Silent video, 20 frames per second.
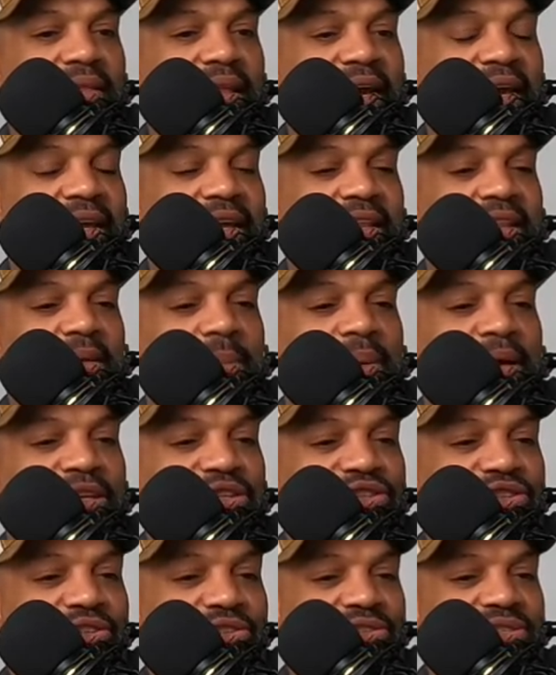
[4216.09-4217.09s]
Like in the
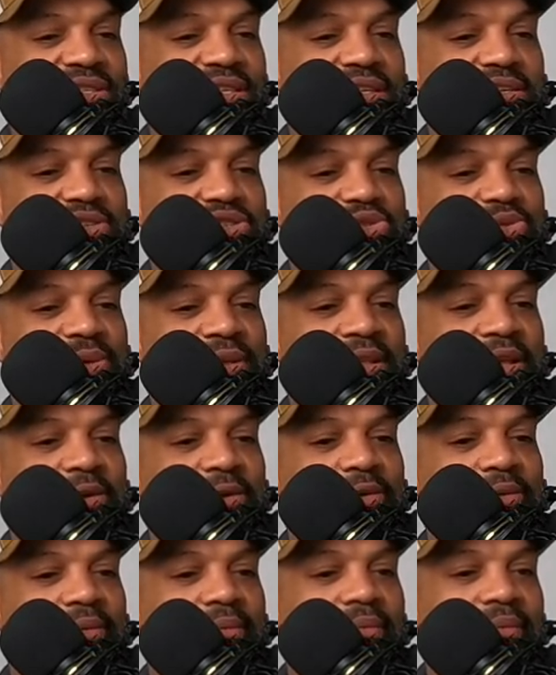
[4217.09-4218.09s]
picture, you'll see there's three
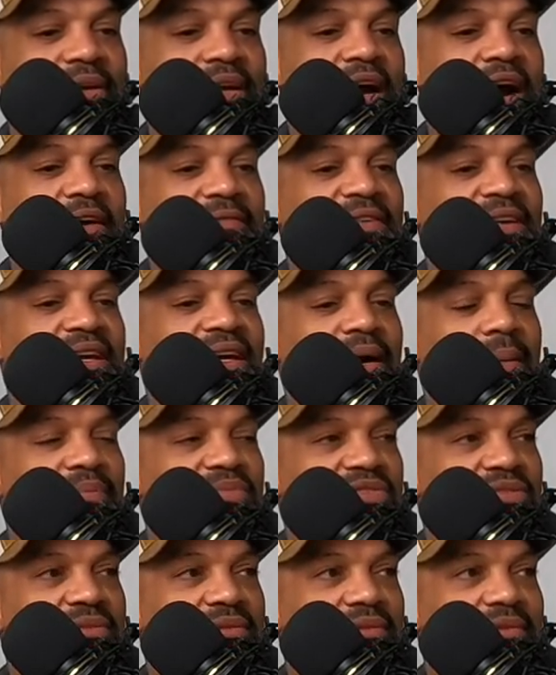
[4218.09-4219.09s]
little coffee
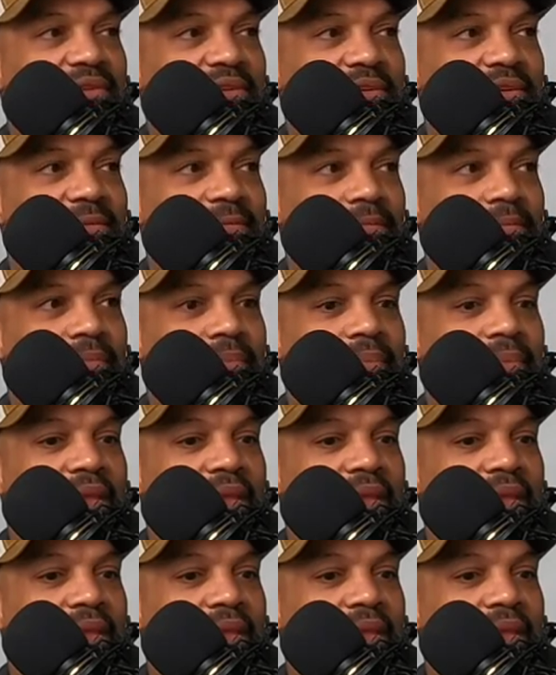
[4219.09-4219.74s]
cups. Yeah.